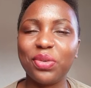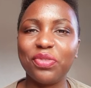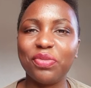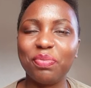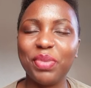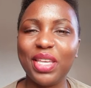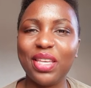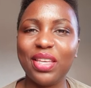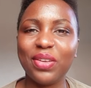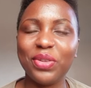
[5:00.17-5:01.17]
of
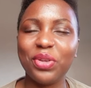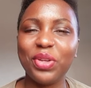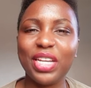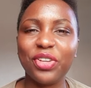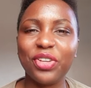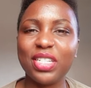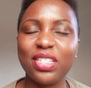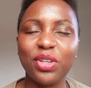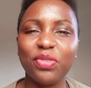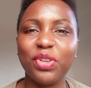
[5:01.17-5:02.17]
pee on your knicker. You just
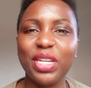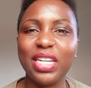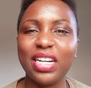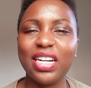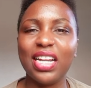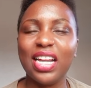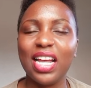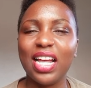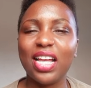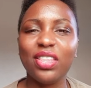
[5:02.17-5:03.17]
take off your knicker
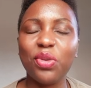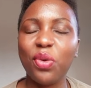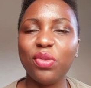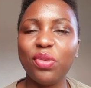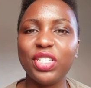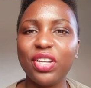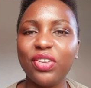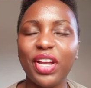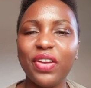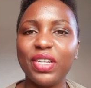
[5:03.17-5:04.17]
and your whole
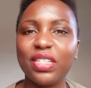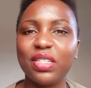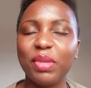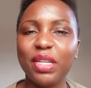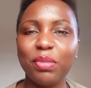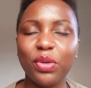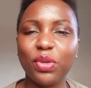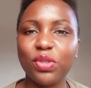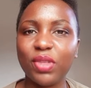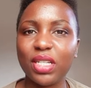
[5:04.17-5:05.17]
vaginal area is smelling
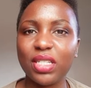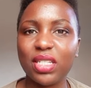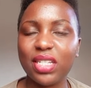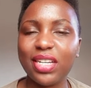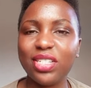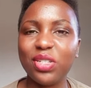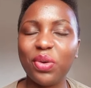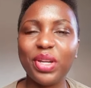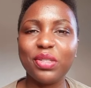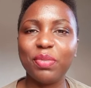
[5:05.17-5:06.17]
because of that stench,
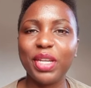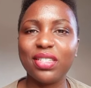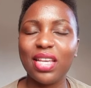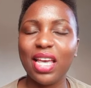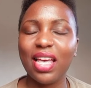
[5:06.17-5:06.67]
or it makes